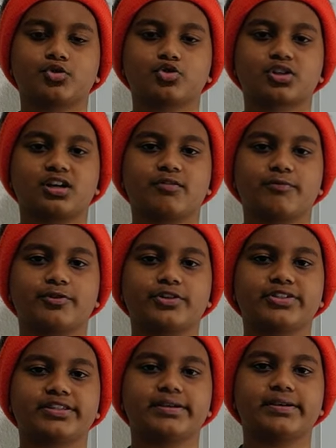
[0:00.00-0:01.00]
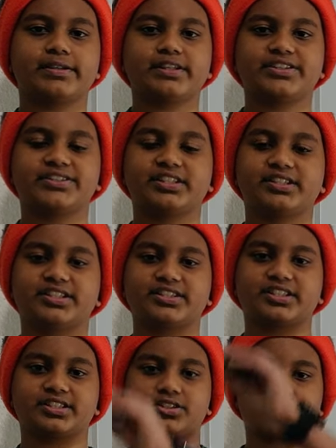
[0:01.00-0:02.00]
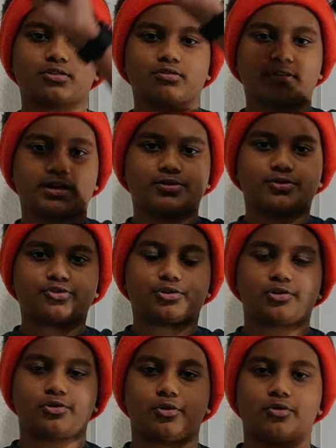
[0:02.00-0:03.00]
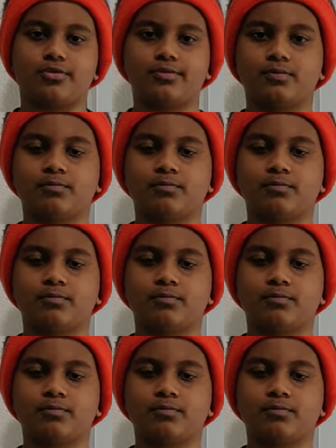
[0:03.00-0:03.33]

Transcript: Circumference is the distance around a circle.